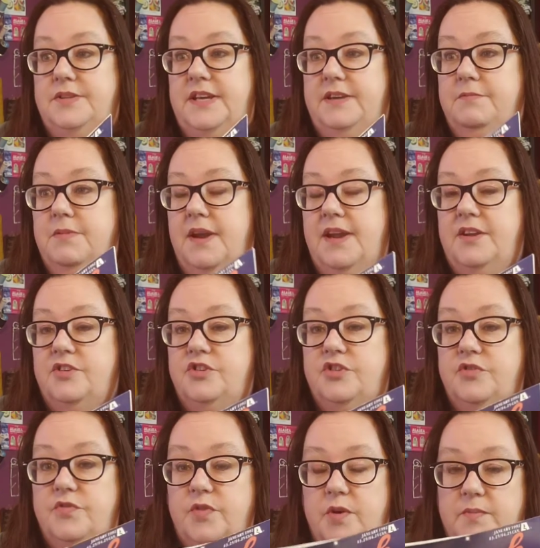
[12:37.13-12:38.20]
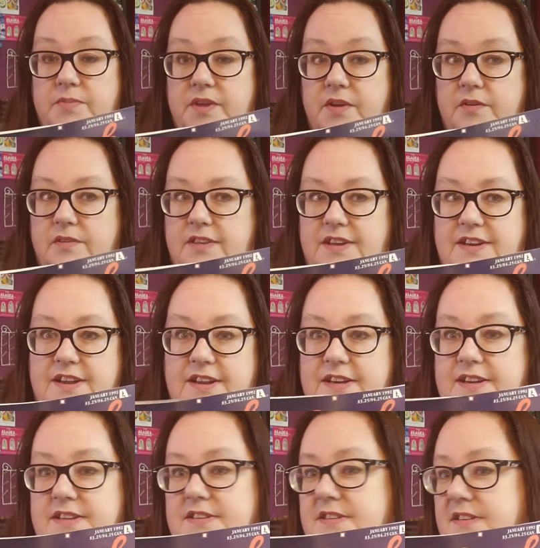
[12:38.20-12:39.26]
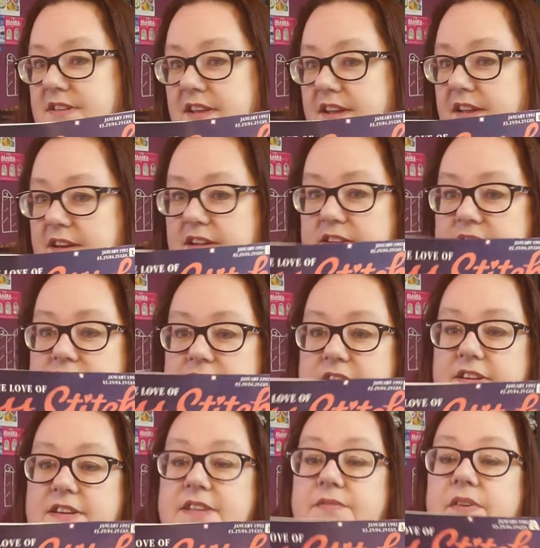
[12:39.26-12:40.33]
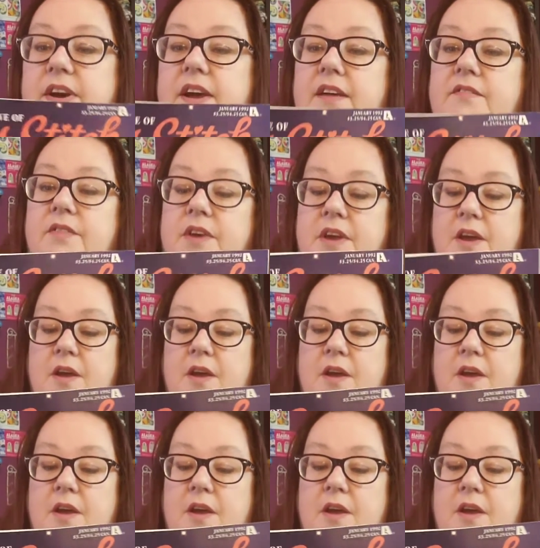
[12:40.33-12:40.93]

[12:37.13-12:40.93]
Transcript: They ranged from the early 90s to like 1995.